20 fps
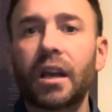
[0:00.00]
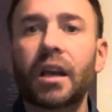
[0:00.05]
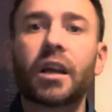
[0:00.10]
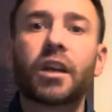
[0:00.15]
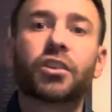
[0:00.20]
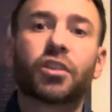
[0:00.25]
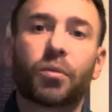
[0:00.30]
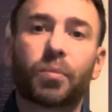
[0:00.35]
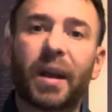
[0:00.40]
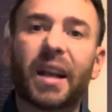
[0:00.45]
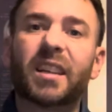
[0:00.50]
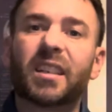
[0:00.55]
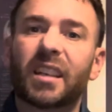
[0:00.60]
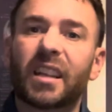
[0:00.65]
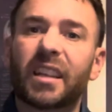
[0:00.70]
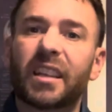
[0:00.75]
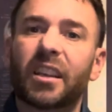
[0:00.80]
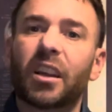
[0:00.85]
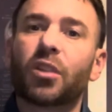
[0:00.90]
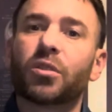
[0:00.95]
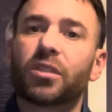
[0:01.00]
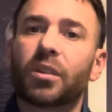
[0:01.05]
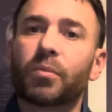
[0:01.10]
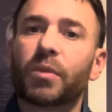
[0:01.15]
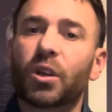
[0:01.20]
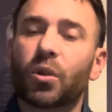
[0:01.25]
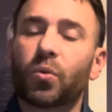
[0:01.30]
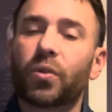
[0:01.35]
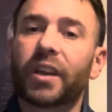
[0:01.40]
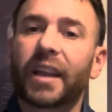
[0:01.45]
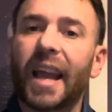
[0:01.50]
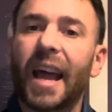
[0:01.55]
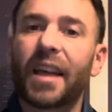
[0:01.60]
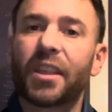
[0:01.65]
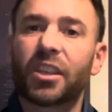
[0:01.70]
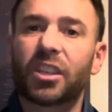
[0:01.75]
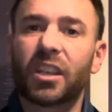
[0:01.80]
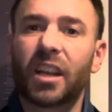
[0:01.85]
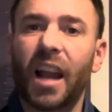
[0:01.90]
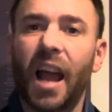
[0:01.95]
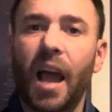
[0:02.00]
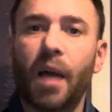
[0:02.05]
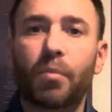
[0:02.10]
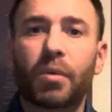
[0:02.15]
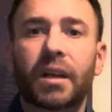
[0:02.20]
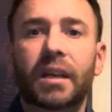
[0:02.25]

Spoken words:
So basically you go to something called the catheter lab,